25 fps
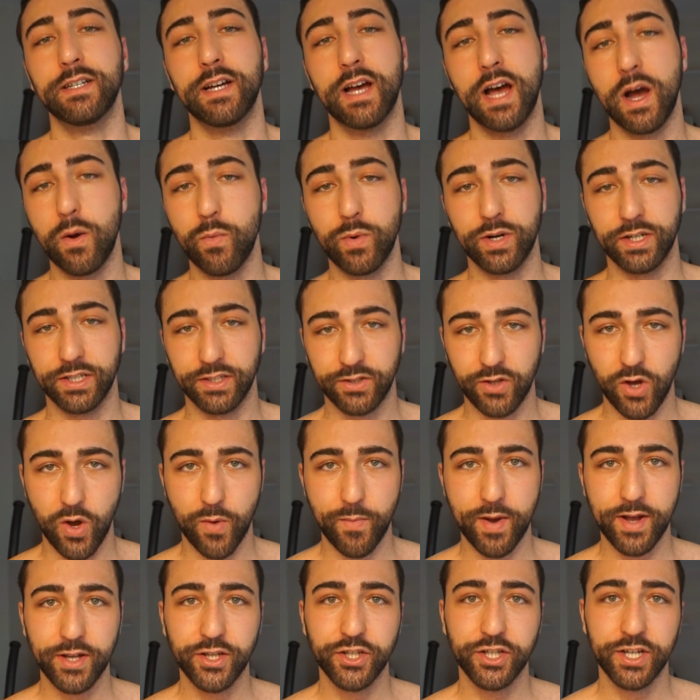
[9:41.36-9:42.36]
our
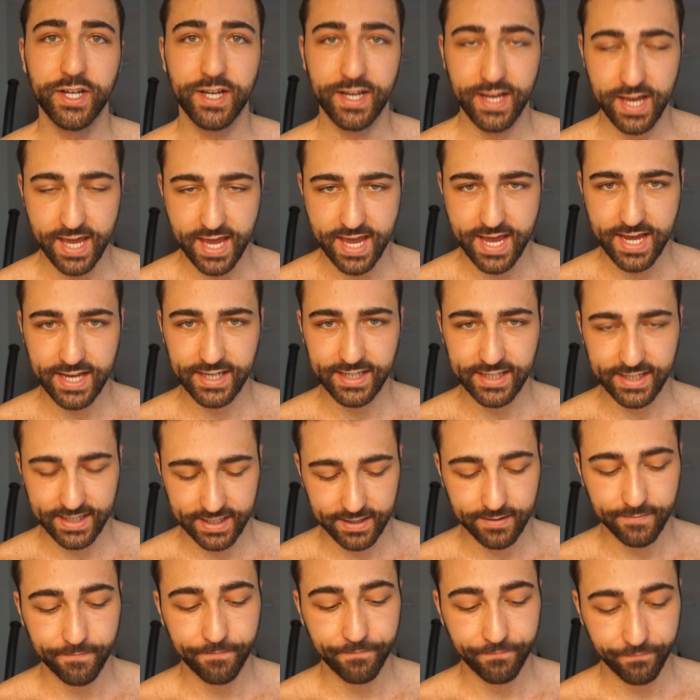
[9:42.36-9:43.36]
stomach
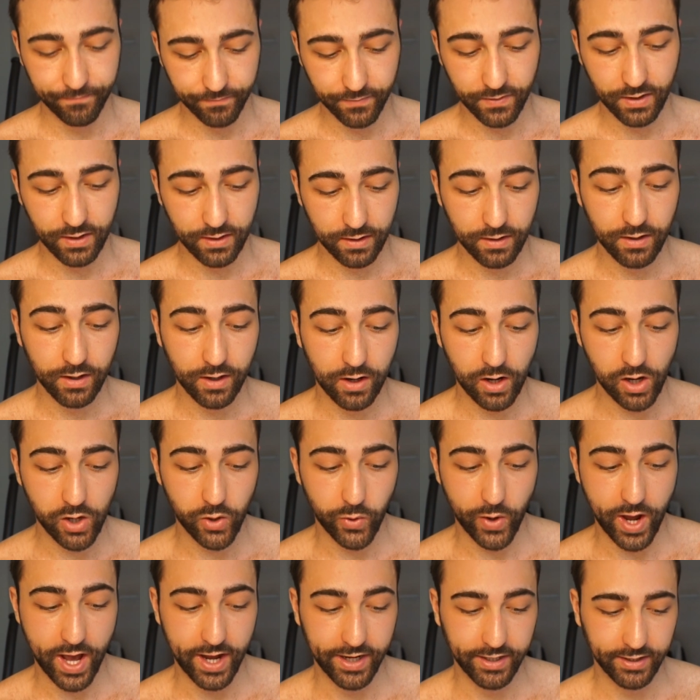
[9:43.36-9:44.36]
is
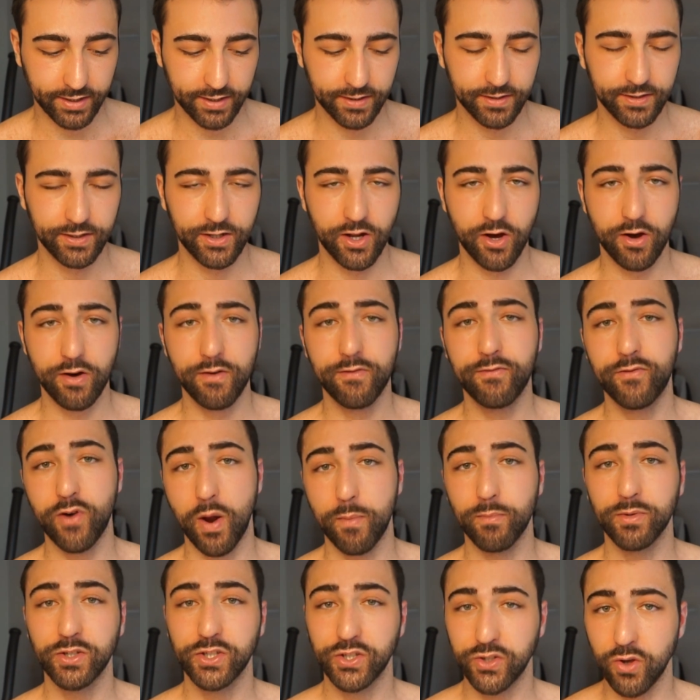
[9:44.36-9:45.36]
chloride,
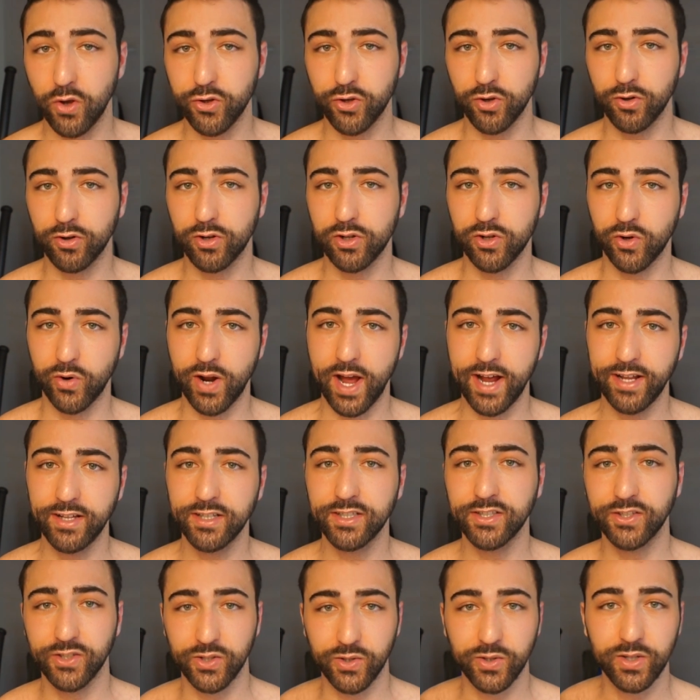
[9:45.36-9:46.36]
from sodium chloride,
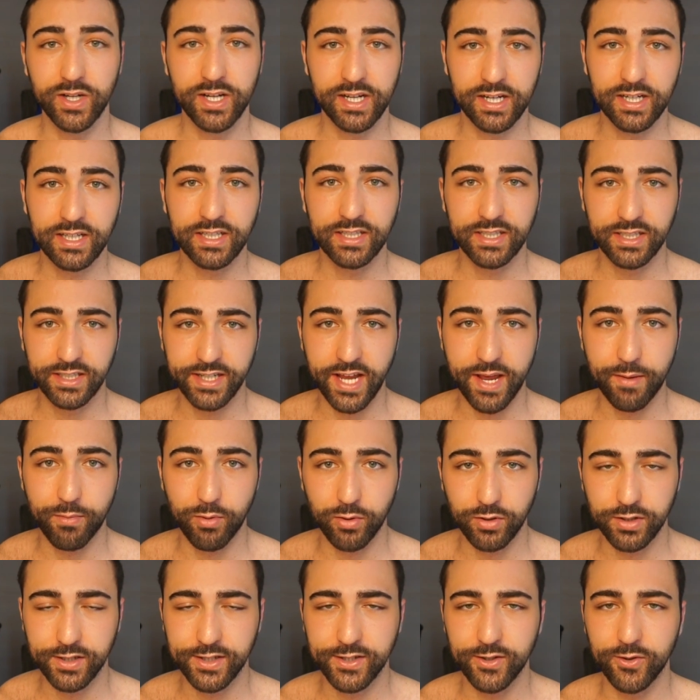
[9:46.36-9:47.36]
so
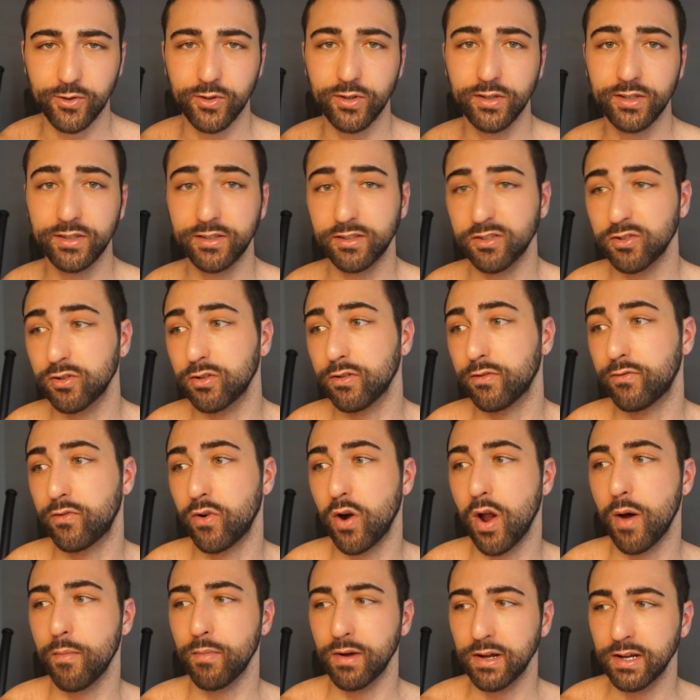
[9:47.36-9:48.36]
table salt, or
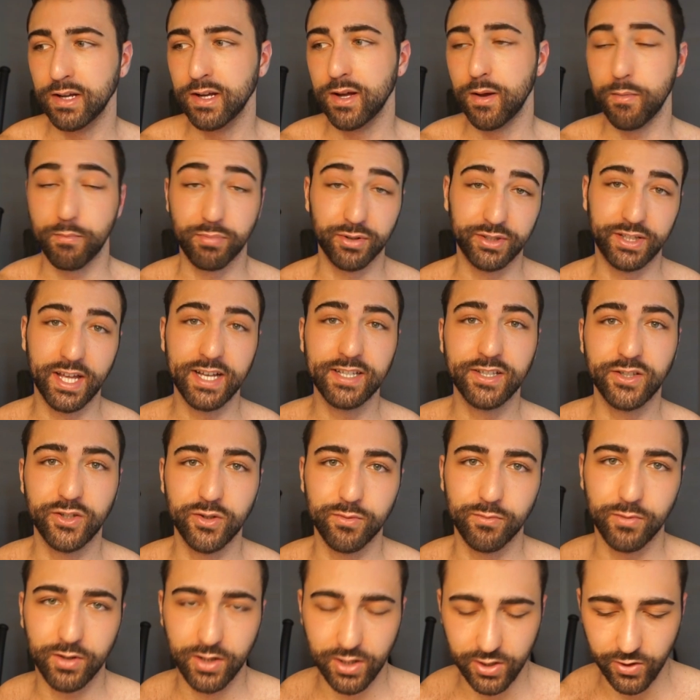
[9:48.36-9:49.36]
from
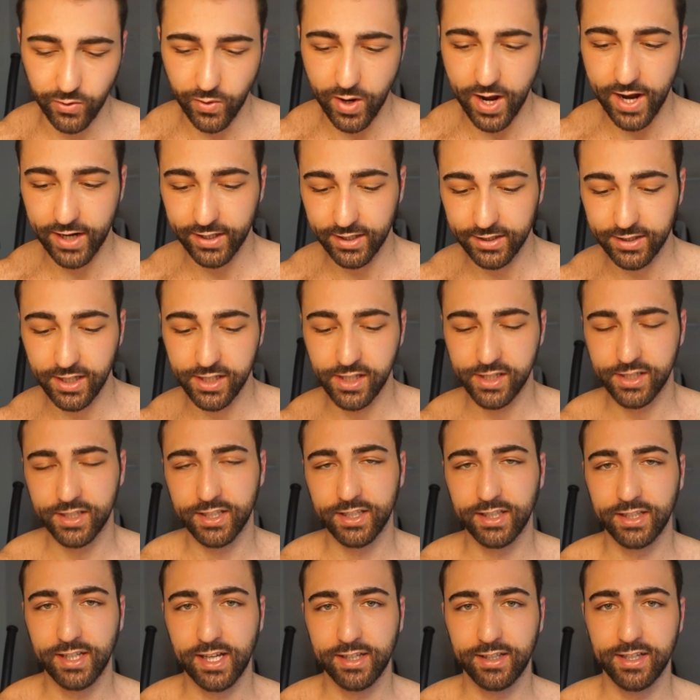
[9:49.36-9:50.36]
potassium chloride,
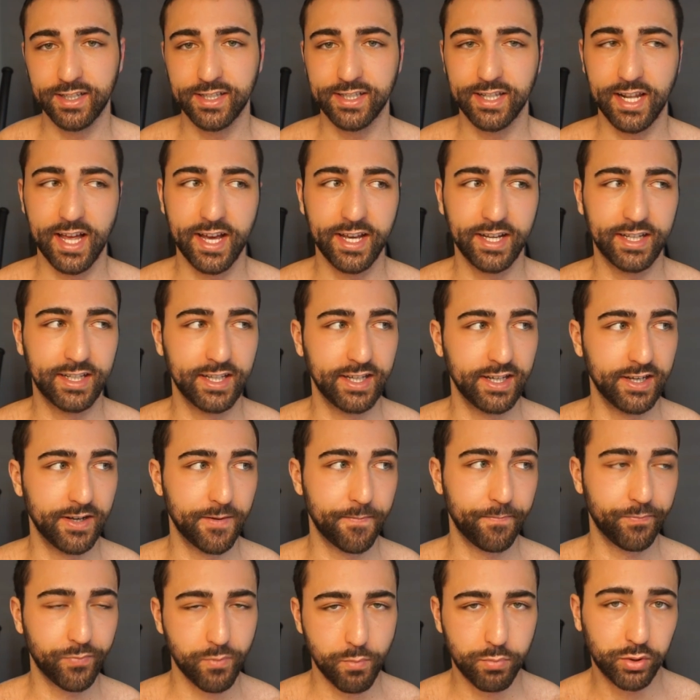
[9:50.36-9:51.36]
that is like the
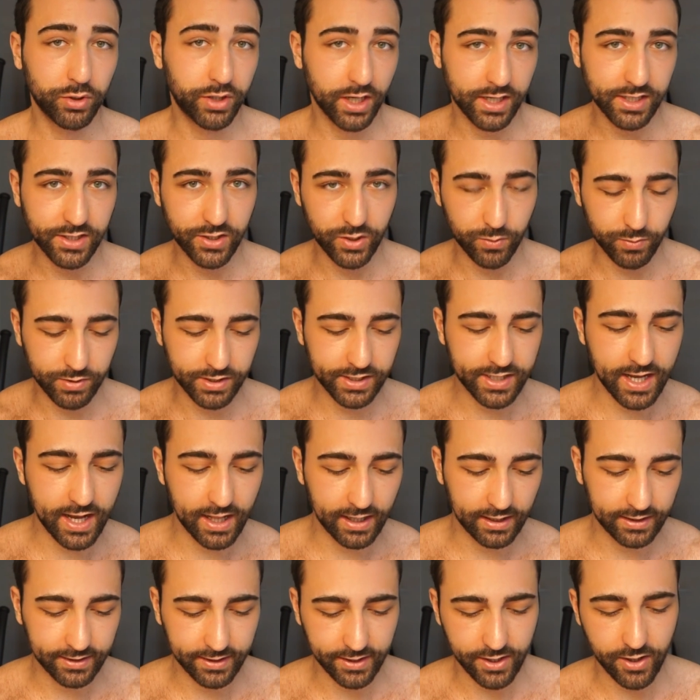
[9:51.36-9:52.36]
potassium
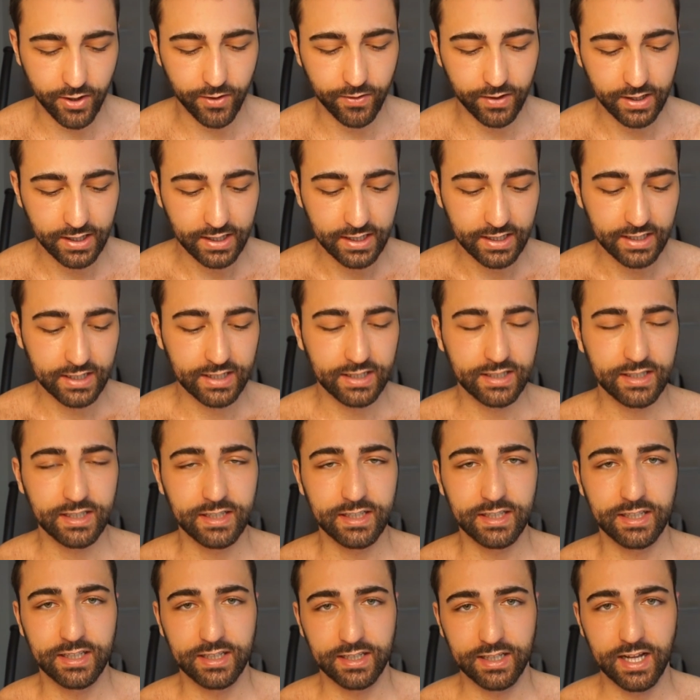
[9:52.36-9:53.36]
salt.
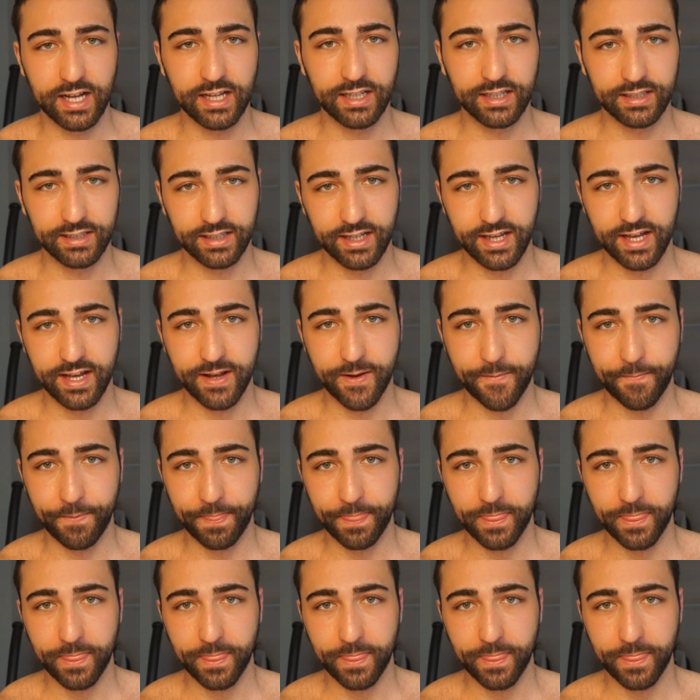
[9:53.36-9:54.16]
The